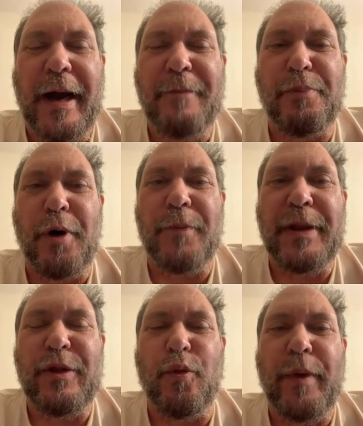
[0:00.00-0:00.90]
I'm
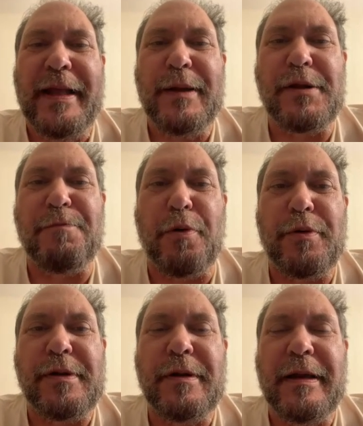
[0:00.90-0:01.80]
probably the wiggiest
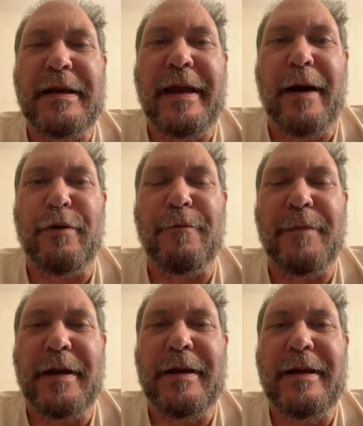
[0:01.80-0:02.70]
person in Cali
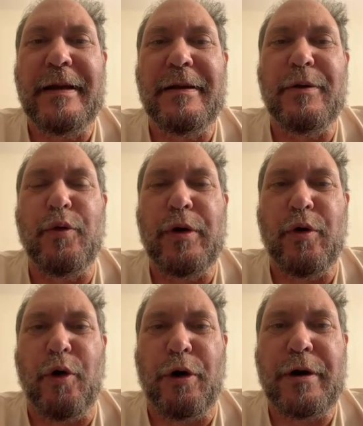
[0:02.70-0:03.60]
in, in, in New
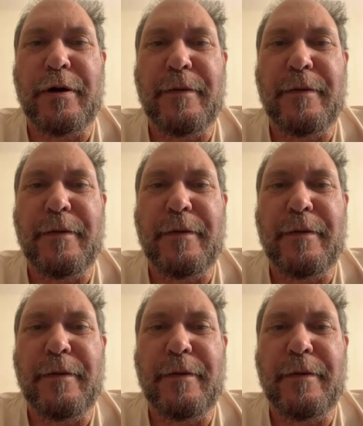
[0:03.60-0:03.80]
York.